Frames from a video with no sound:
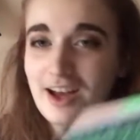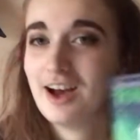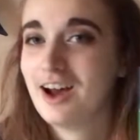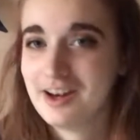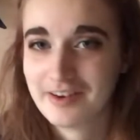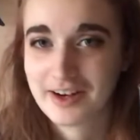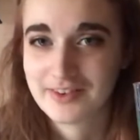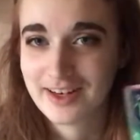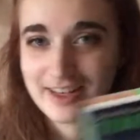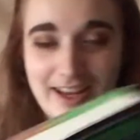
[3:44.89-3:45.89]
Highly
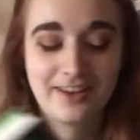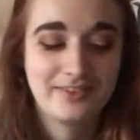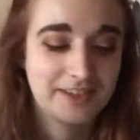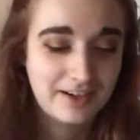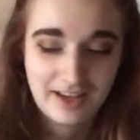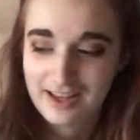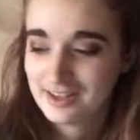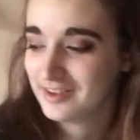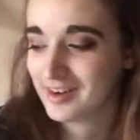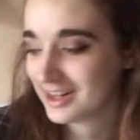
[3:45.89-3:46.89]
recommend it. I'm so glad
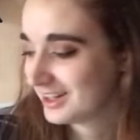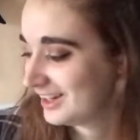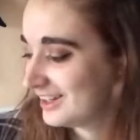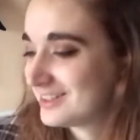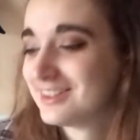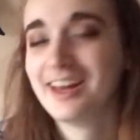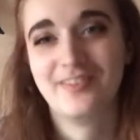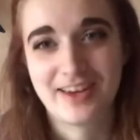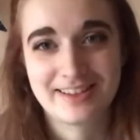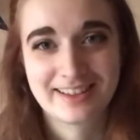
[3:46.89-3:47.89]
I read it. It's
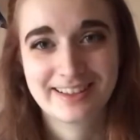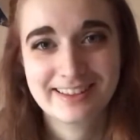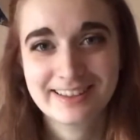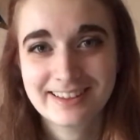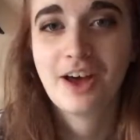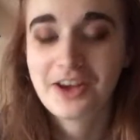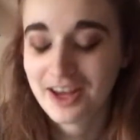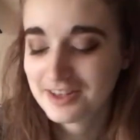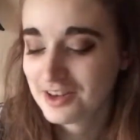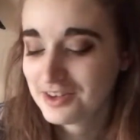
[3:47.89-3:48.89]
amazing. Okay,
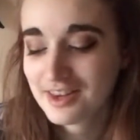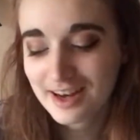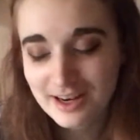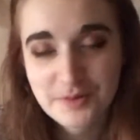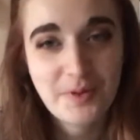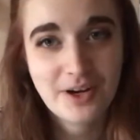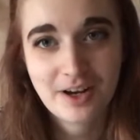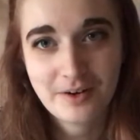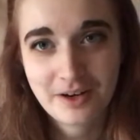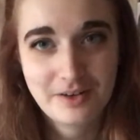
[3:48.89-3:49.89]
so the next book that
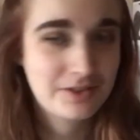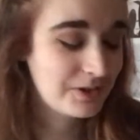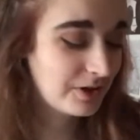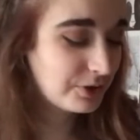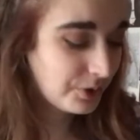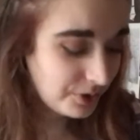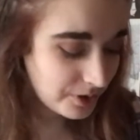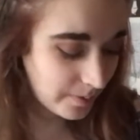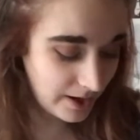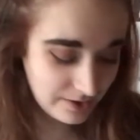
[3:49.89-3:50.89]
I'm going to talk
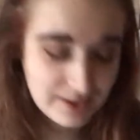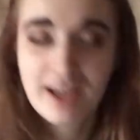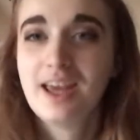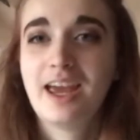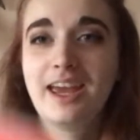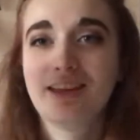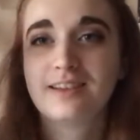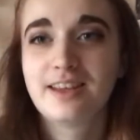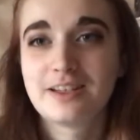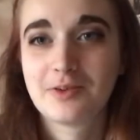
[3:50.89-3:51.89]
about is
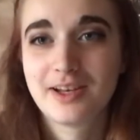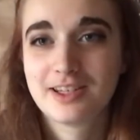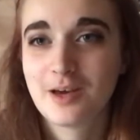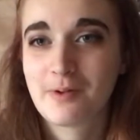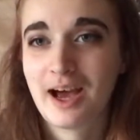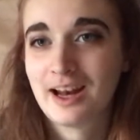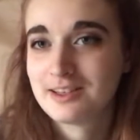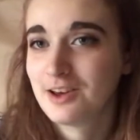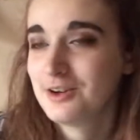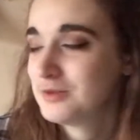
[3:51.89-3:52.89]
This Winter by Alice
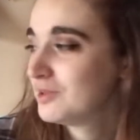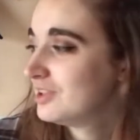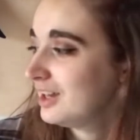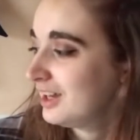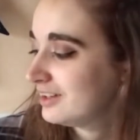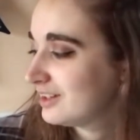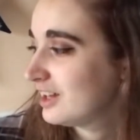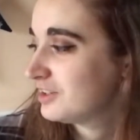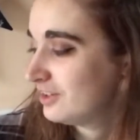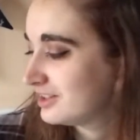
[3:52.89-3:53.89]
Oseman. It's a
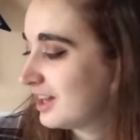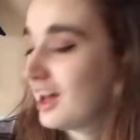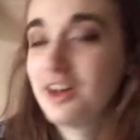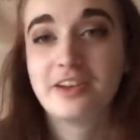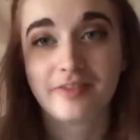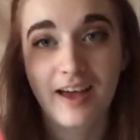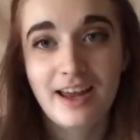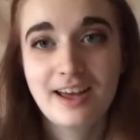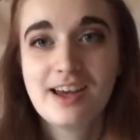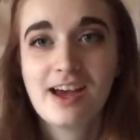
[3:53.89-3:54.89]
solitaire
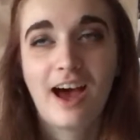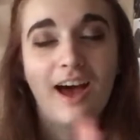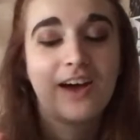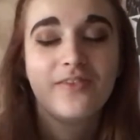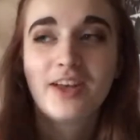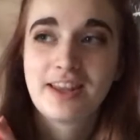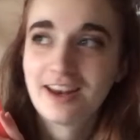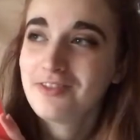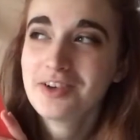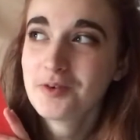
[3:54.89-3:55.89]
novella. The
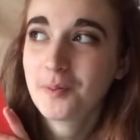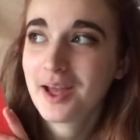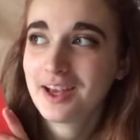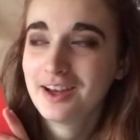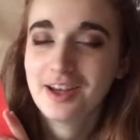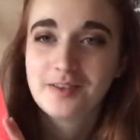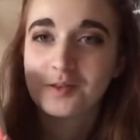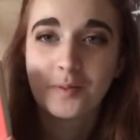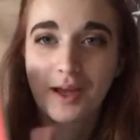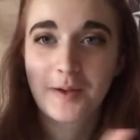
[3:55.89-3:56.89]
lovely Rebecca over
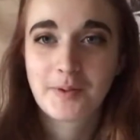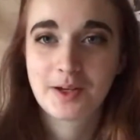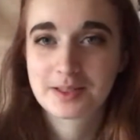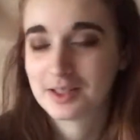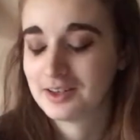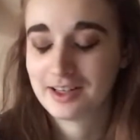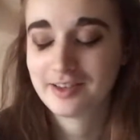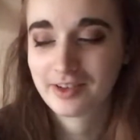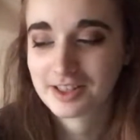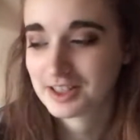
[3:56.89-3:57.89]
Rebecca Books, I'll
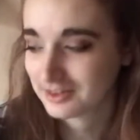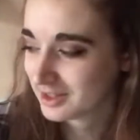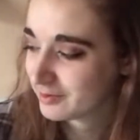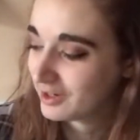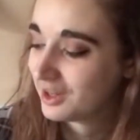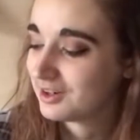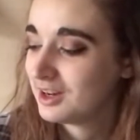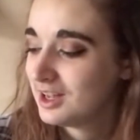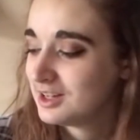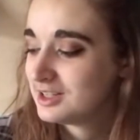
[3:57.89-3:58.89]
leave her channel down below,
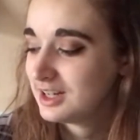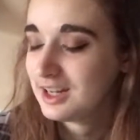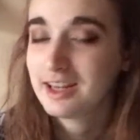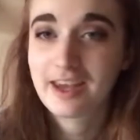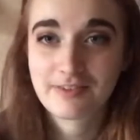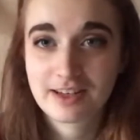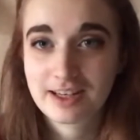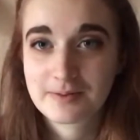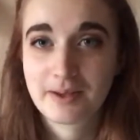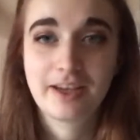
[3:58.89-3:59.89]
she gifted it
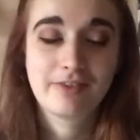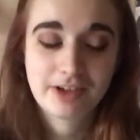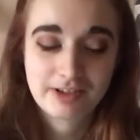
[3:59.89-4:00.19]
to me for